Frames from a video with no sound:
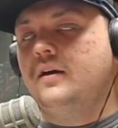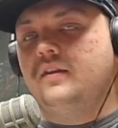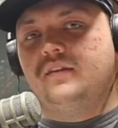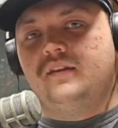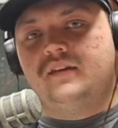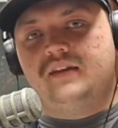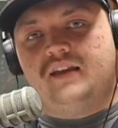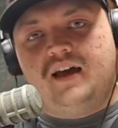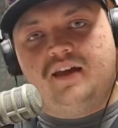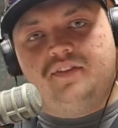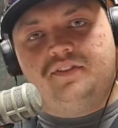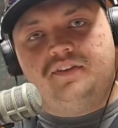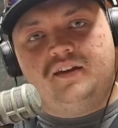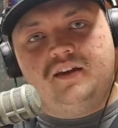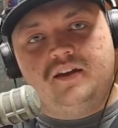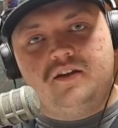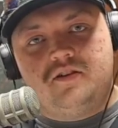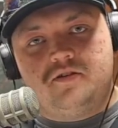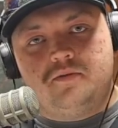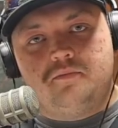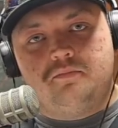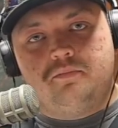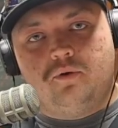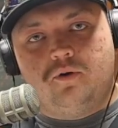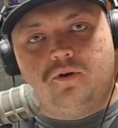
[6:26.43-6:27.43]
The nothing
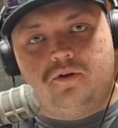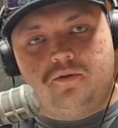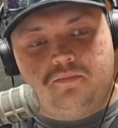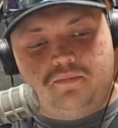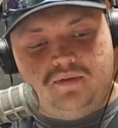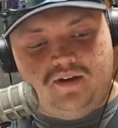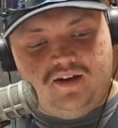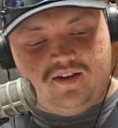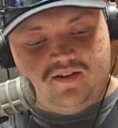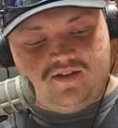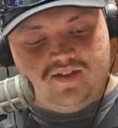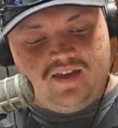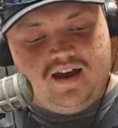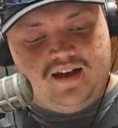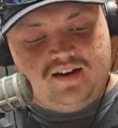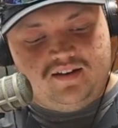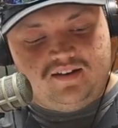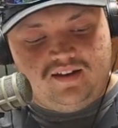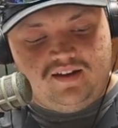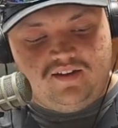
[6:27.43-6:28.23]
is important because that